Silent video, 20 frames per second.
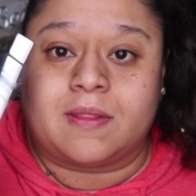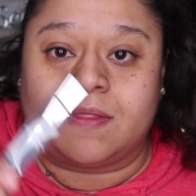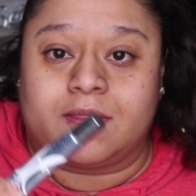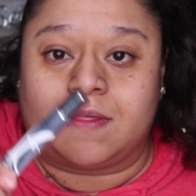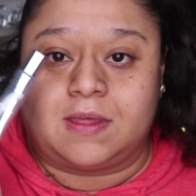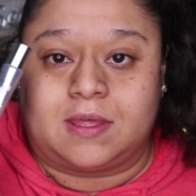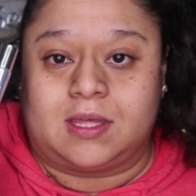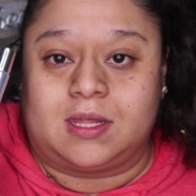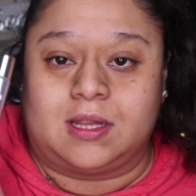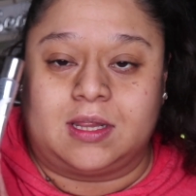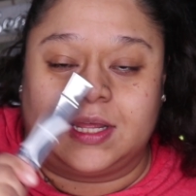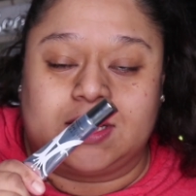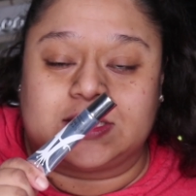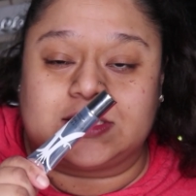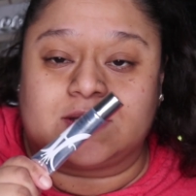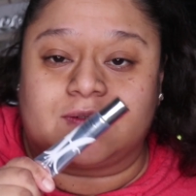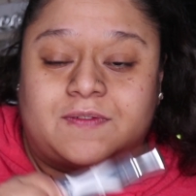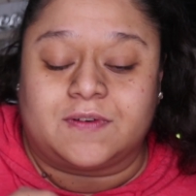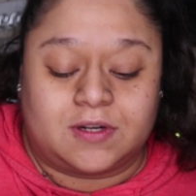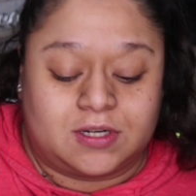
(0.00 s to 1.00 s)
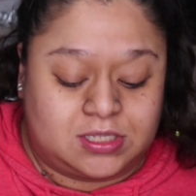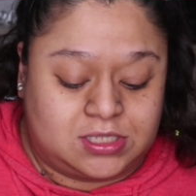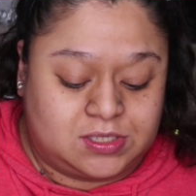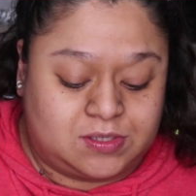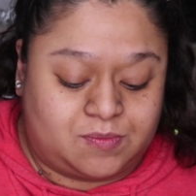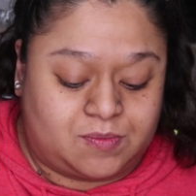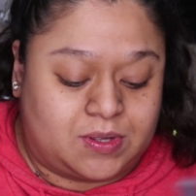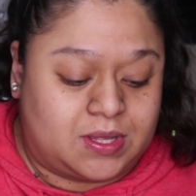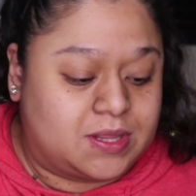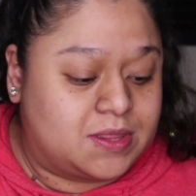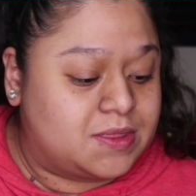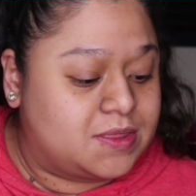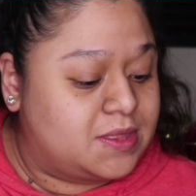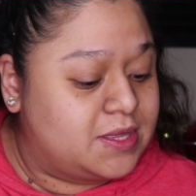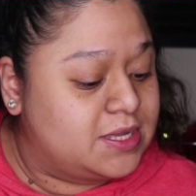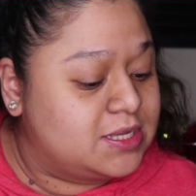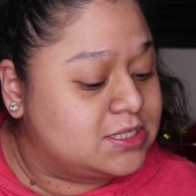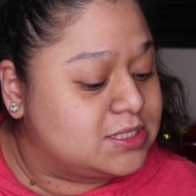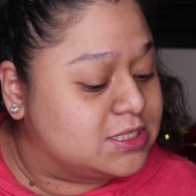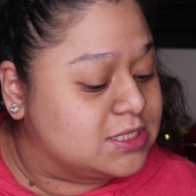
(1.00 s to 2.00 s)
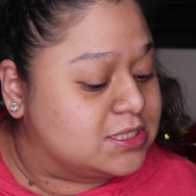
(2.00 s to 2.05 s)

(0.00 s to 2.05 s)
the lids first with this.